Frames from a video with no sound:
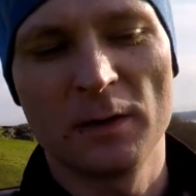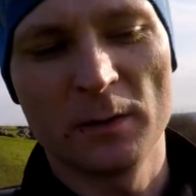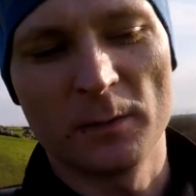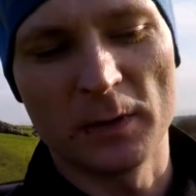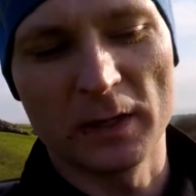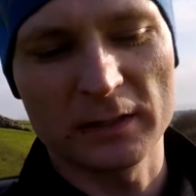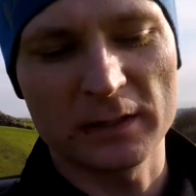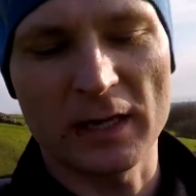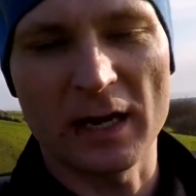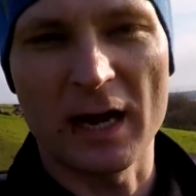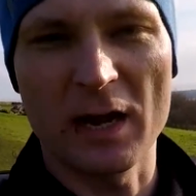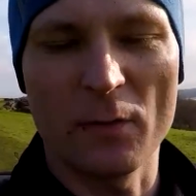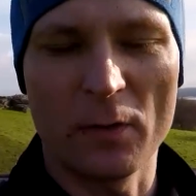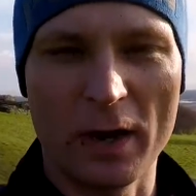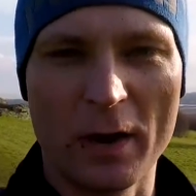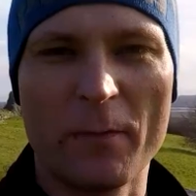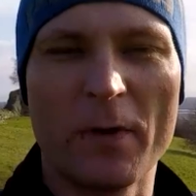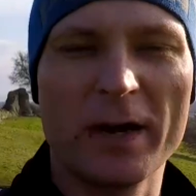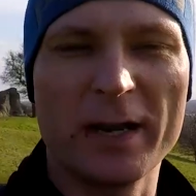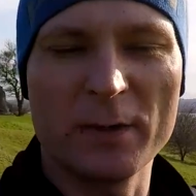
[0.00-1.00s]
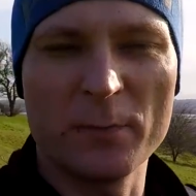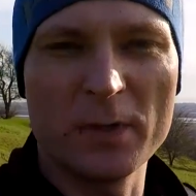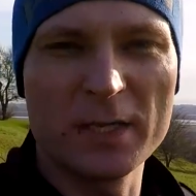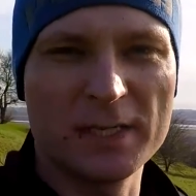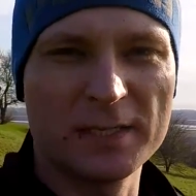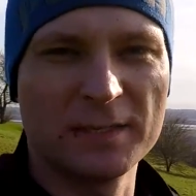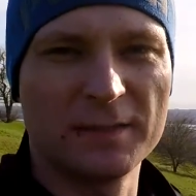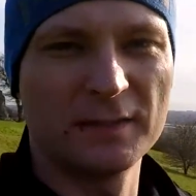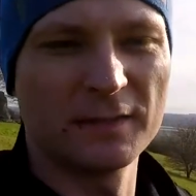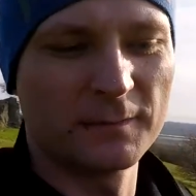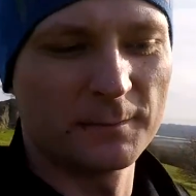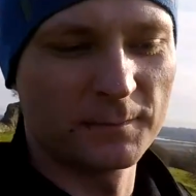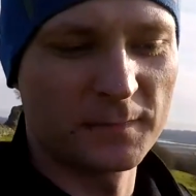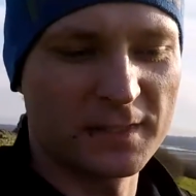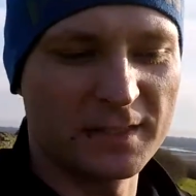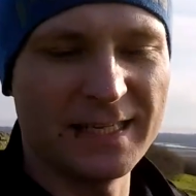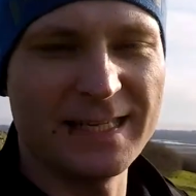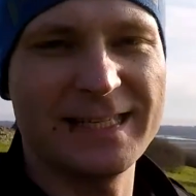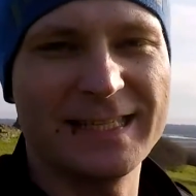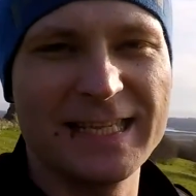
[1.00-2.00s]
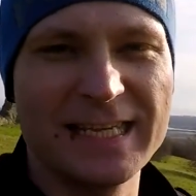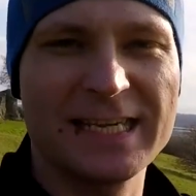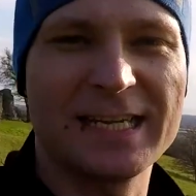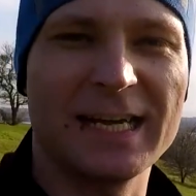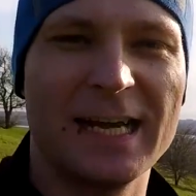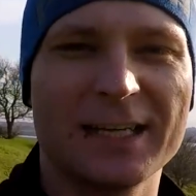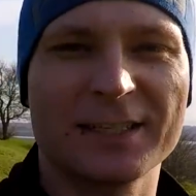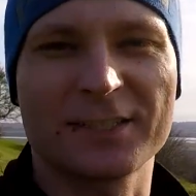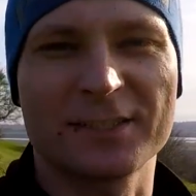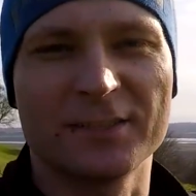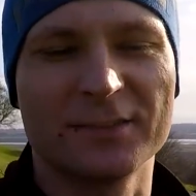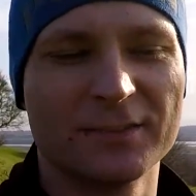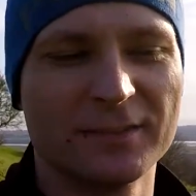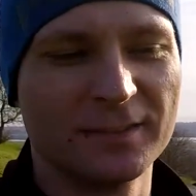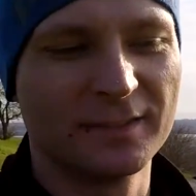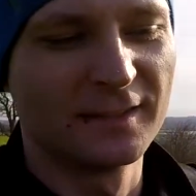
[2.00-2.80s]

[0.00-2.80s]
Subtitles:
what I already visited. 60 castle.